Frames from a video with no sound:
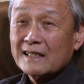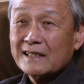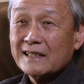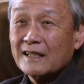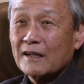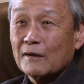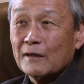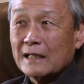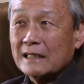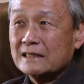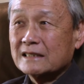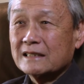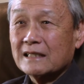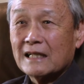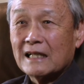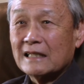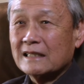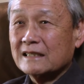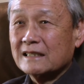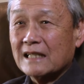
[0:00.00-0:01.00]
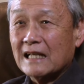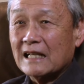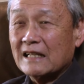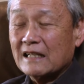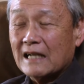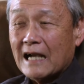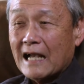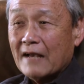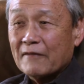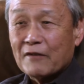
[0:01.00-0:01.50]

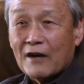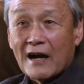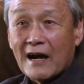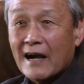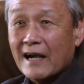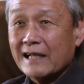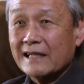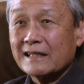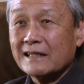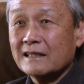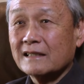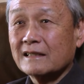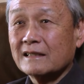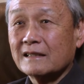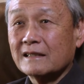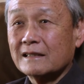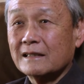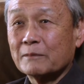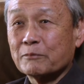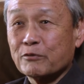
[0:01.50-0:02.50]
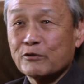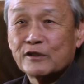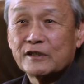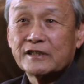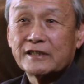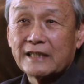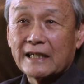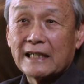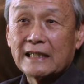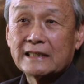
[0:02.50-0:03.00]
I have a heightened
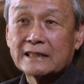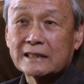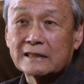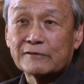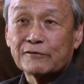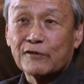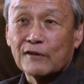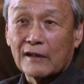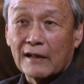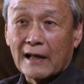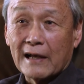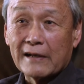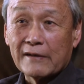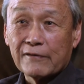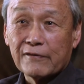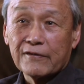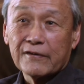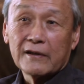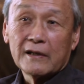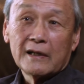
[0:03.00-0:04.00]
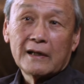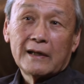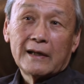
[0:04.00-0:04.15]
appreciation for life,